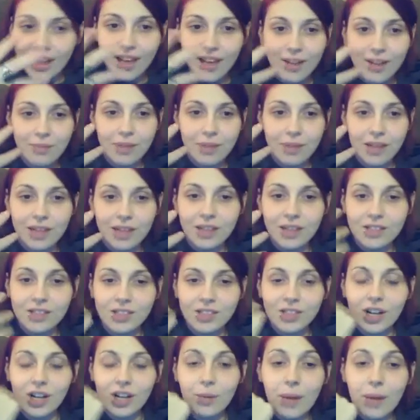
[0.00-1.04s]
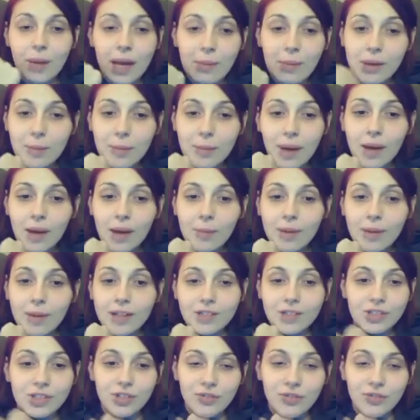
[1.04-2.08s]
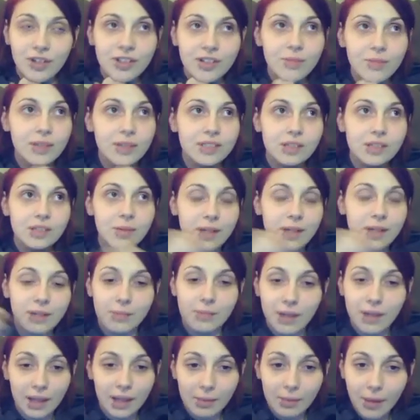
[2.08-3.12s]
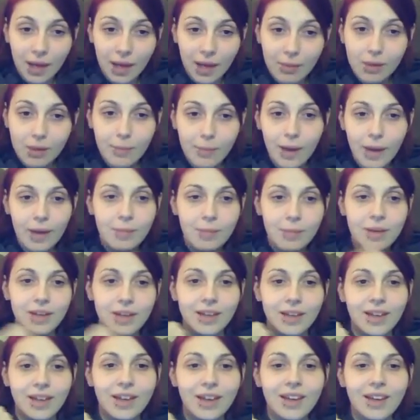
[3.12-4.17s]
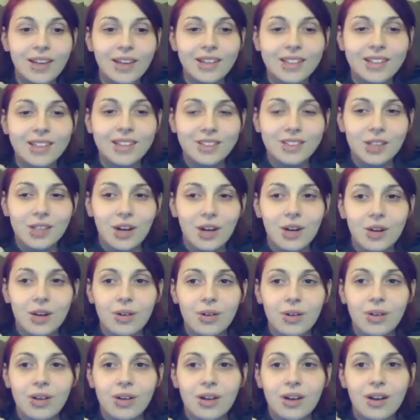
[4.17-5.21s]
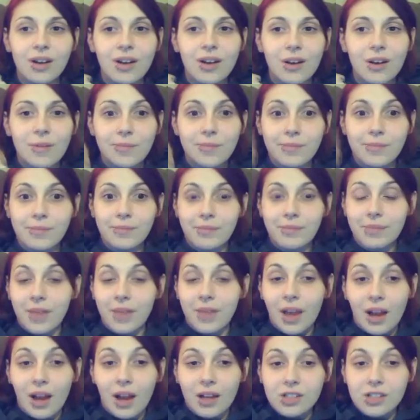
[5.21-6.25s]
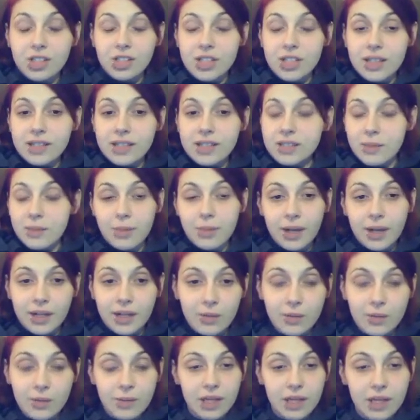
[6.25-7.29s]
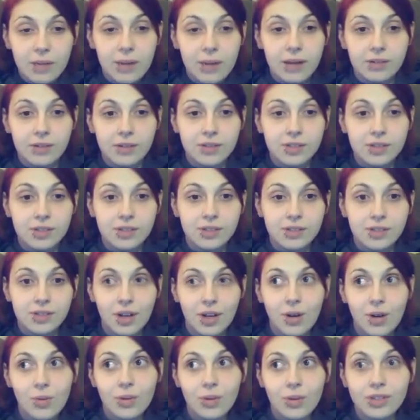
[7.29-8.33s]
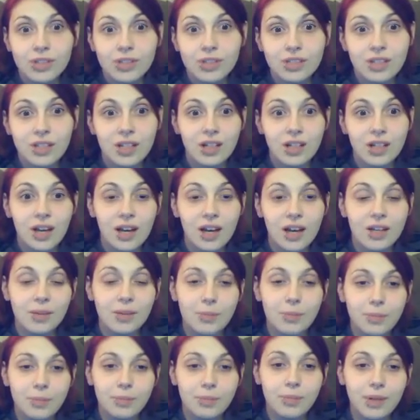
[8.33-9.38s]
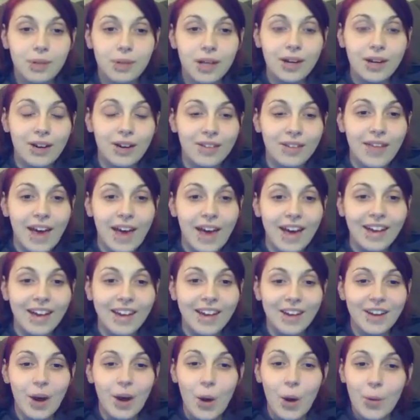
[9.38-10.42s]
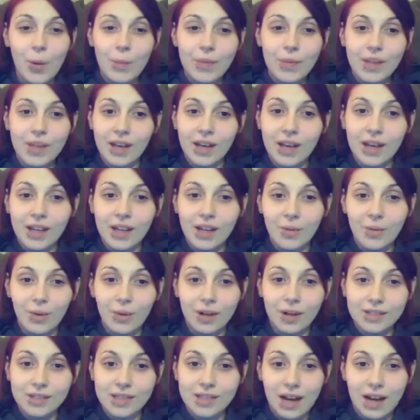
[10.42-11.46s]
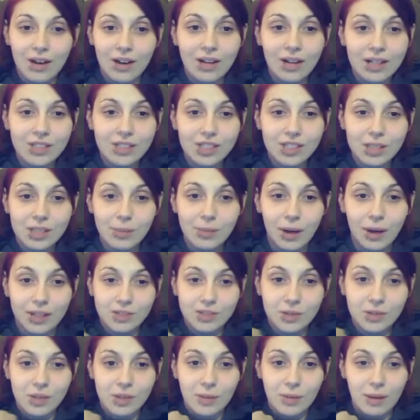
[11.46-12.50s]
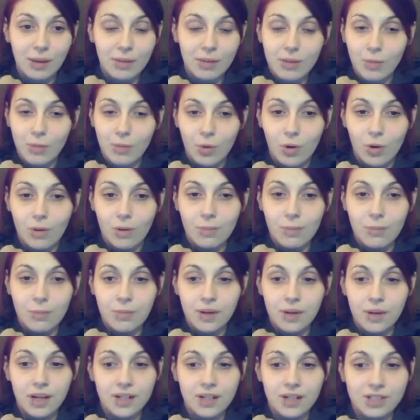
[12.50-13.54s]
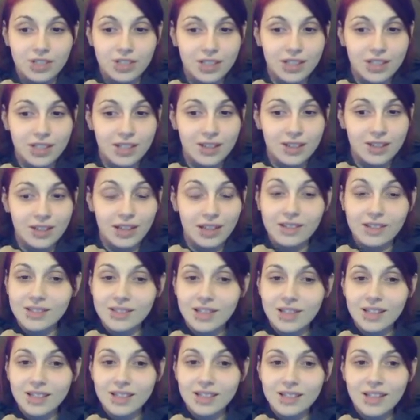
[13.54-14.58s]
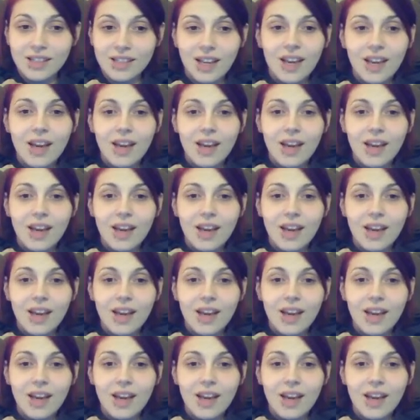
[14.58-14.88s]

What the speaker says: look at Mickey and she'll go, "Baby, baby," and she'll run to my stomach and be like, "Baby, baby." So she thinks I'm pregnant with Mickey Mouse. So we're just gonna kind of play on that and hope that it works out and she bonds with the baby more because she thinks this.